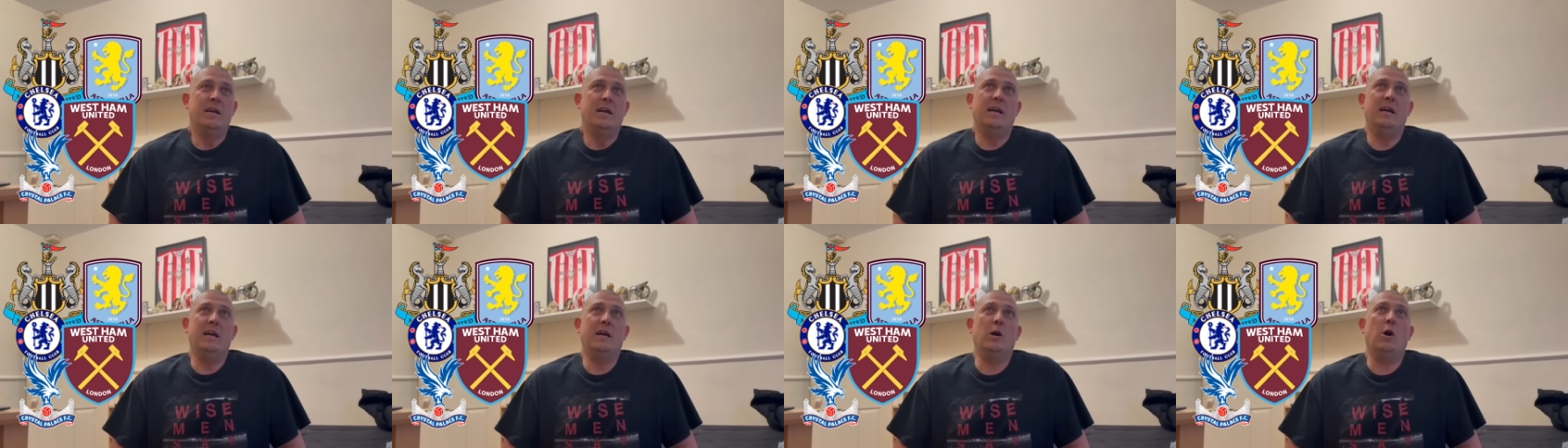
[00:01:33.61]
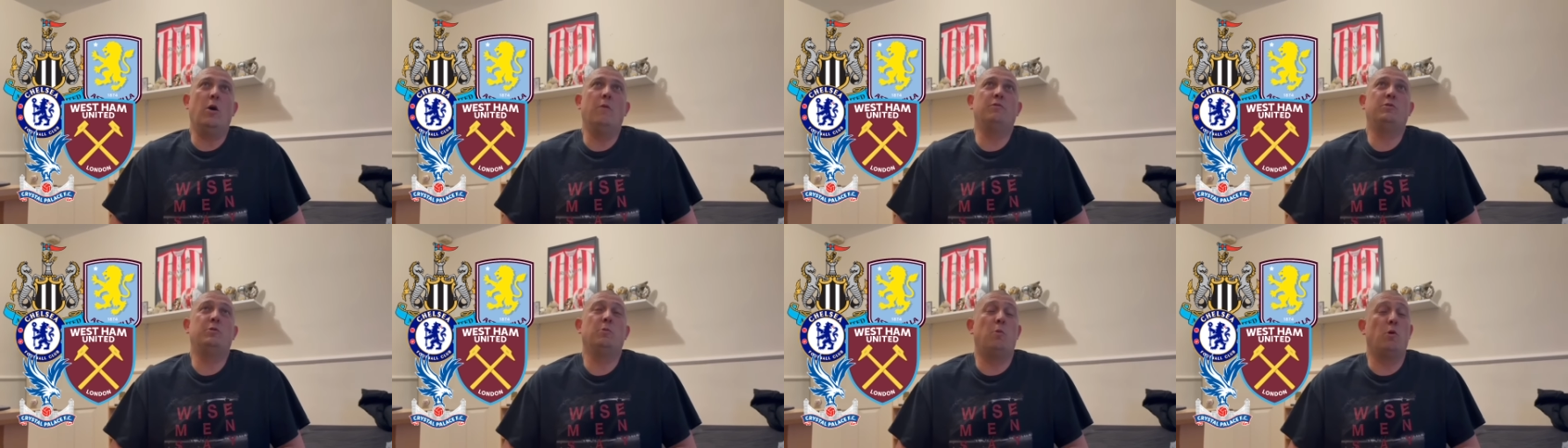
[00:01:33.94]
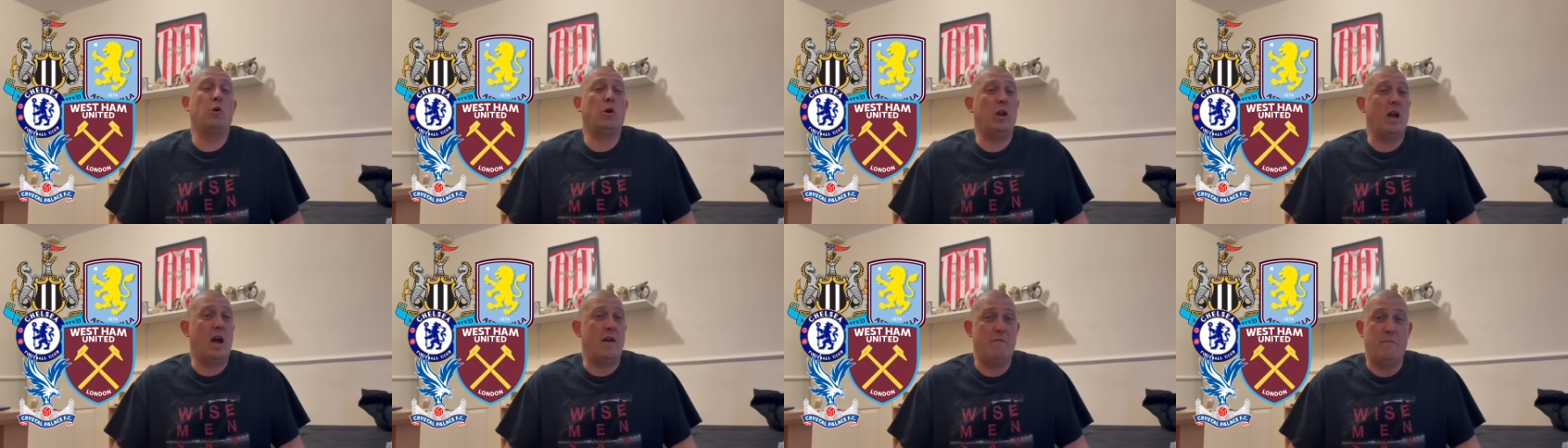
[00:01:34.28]
Obviously we're
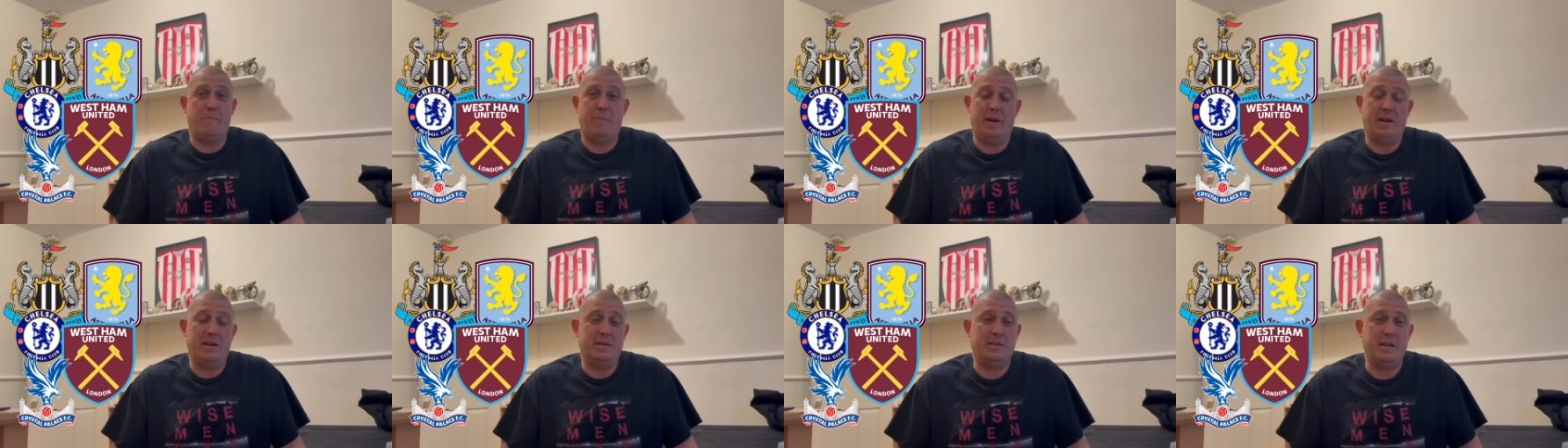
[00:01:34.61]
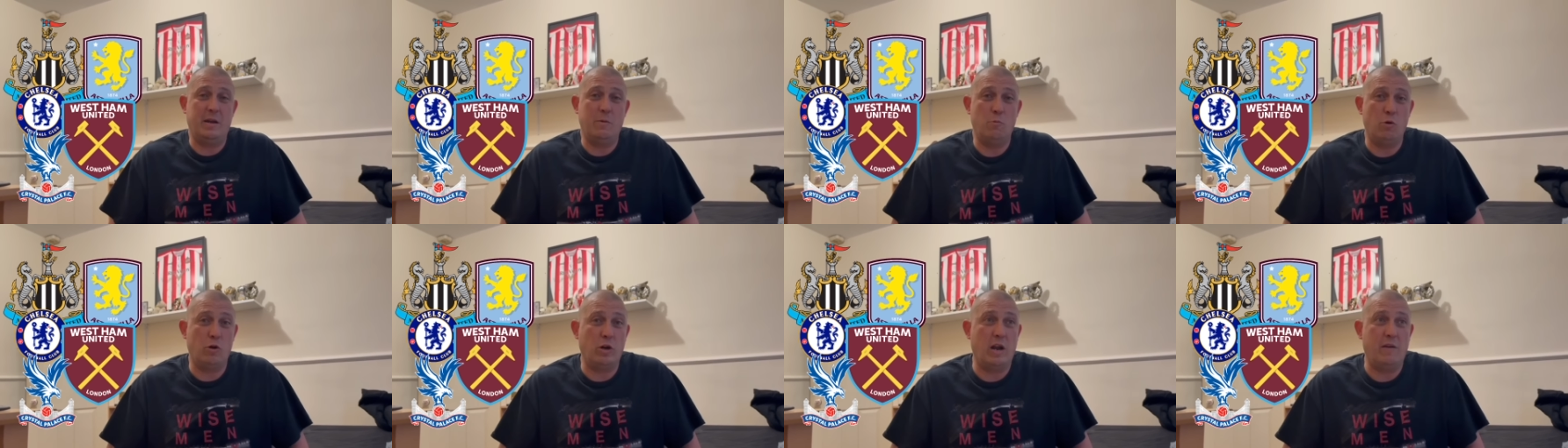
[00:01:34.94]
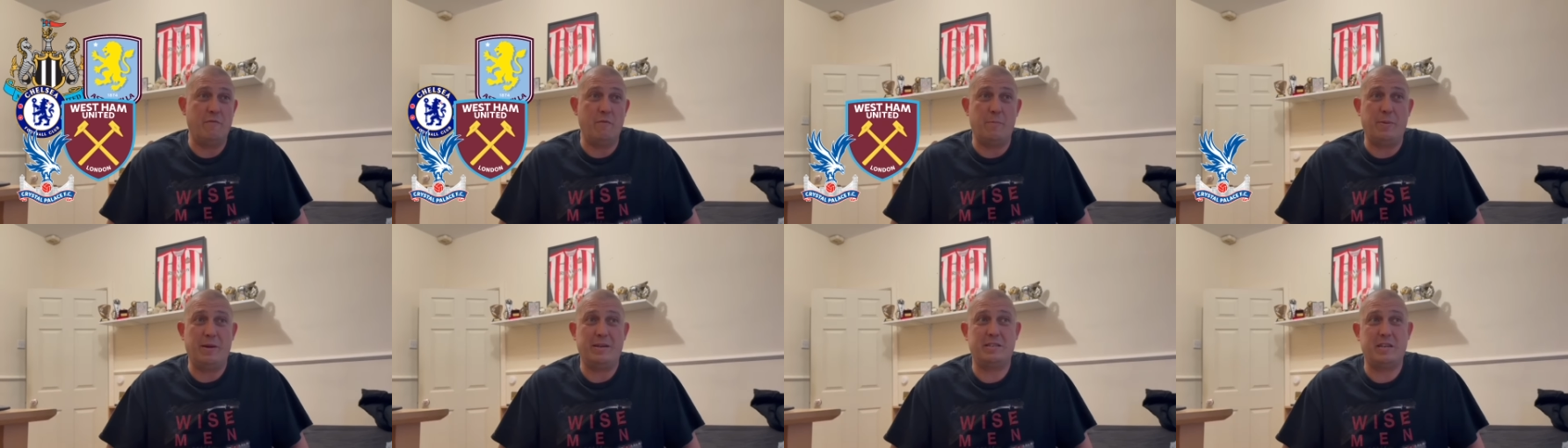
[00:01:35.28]
going to have a better team. We're going to
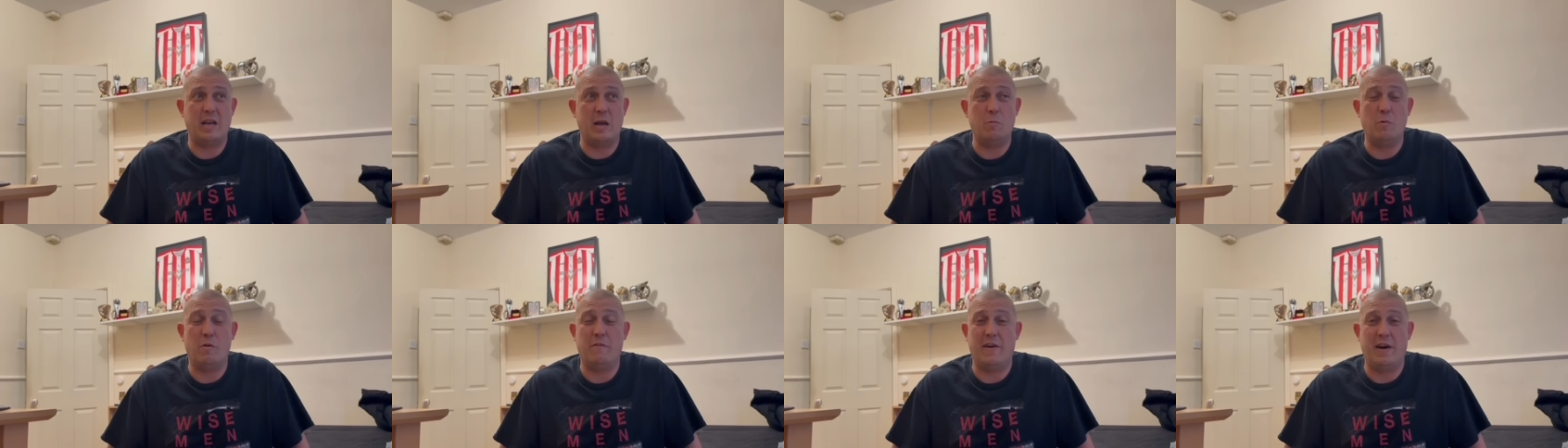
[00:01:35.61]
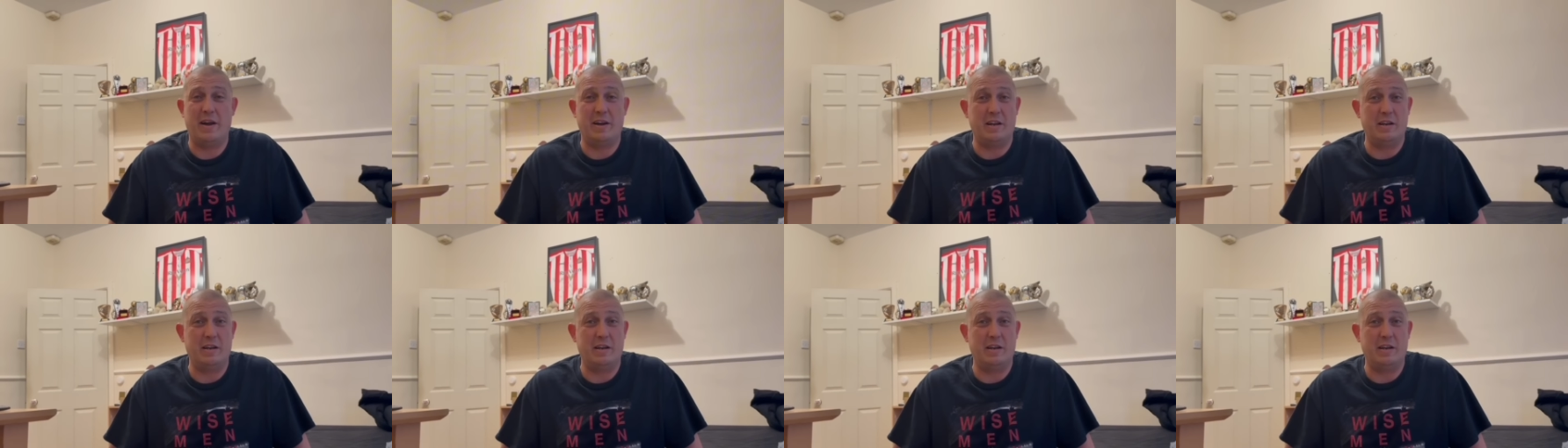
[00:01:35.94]
have the best team we've had